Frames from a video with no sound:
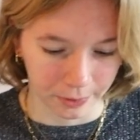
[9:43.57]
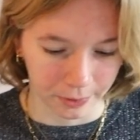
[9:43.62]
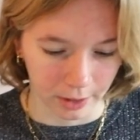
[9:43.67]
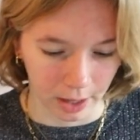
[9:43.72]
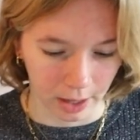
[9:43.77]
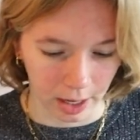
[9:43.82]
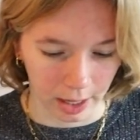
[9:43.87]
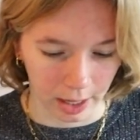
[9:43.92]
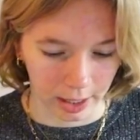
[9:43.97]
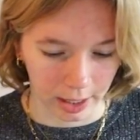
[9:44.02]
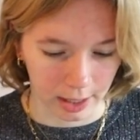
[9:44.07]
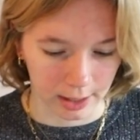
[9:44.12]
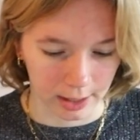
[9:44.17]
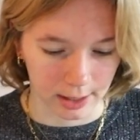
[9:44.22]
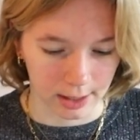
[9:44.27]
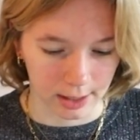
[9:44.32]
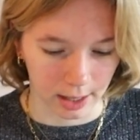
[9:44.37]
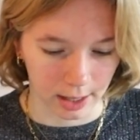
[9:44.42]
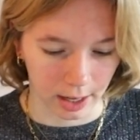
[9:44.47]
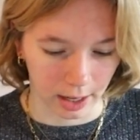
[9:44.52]
And I can
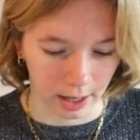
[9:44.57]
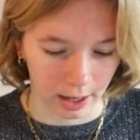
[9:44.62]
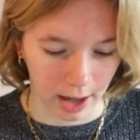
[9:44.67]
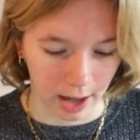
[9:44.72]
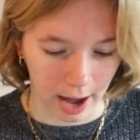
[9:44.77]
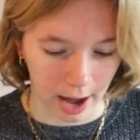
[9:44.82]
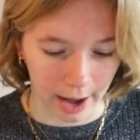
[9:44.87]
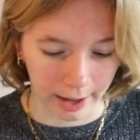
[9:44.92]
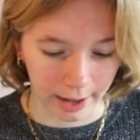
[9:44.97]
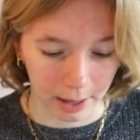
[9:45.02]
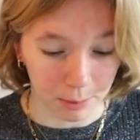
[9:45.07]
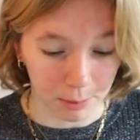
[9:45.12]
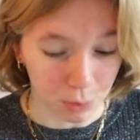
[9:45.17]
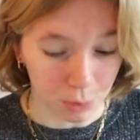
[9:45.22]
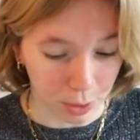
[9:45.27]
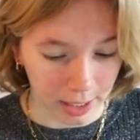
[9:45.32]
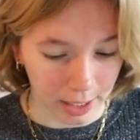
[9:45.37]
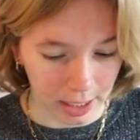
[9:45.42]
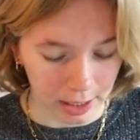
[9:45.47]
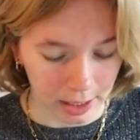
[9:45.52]
say, I am
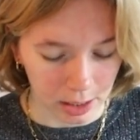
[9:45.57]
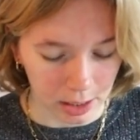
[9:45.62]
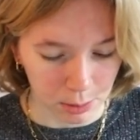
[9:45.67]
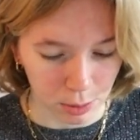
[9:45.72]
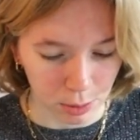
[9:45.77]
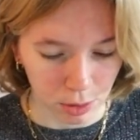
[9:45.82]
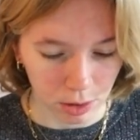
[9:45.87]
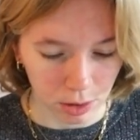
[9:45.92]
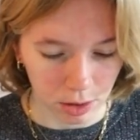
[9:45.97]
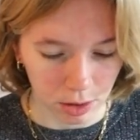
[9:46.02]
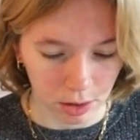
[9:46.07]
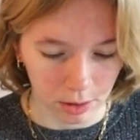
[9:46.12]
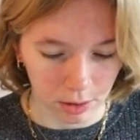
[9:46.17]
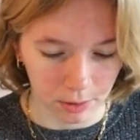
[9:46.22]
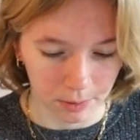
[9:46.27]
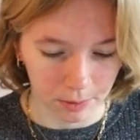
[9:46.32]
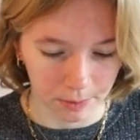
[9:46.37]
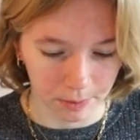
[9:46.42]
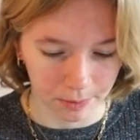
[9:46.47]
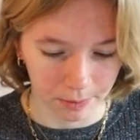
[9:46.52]
reading this book.
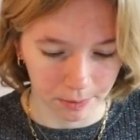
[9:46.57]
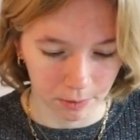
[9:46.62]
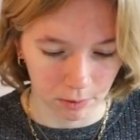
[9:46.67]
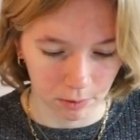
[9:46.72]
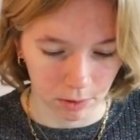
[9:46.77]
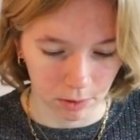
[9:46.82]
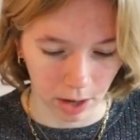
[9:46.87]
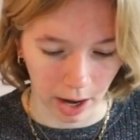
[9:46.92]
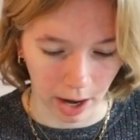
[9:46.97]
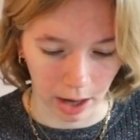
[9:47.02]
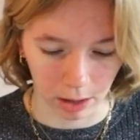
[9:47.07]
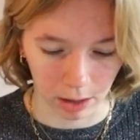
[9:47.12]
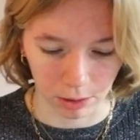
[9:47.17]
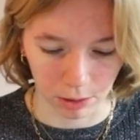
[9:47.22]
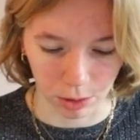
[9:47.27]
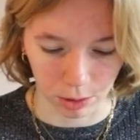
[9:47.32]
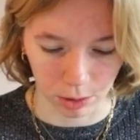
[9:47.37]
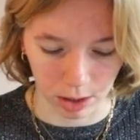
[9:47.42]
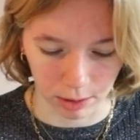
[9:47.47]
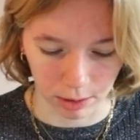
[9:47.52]
I
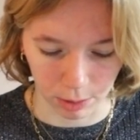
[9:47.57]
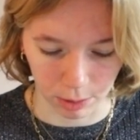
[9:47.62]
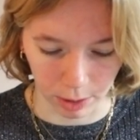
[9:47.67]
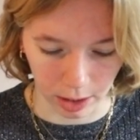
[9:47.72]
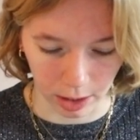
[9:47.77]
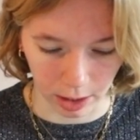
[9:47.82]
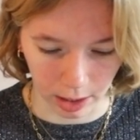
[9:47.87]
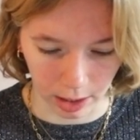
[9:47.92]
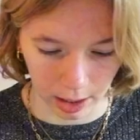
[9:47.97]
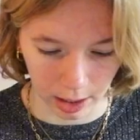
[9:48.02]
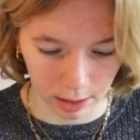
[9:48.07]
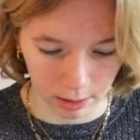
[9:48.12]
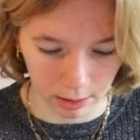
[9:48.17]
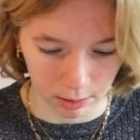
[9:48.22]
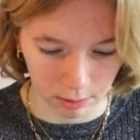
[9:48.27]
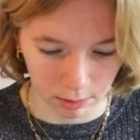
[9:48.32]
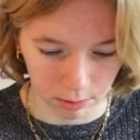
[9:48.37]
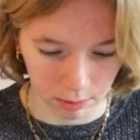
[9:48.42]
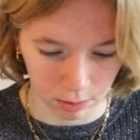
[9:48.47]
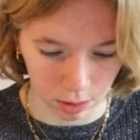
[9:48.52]
don't have a rating yet.
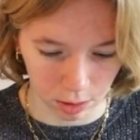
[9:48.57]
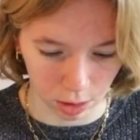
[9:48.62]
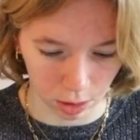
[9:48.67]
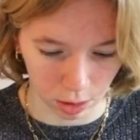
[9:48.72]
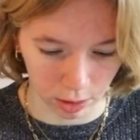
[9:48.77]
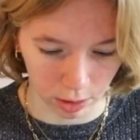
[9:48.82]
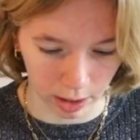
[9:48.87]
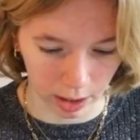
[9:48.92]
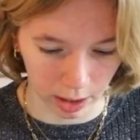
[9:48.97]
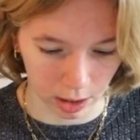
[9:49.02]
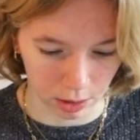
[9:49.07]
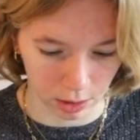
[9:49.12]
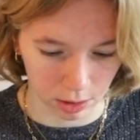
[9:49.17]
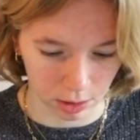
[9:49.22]
So I can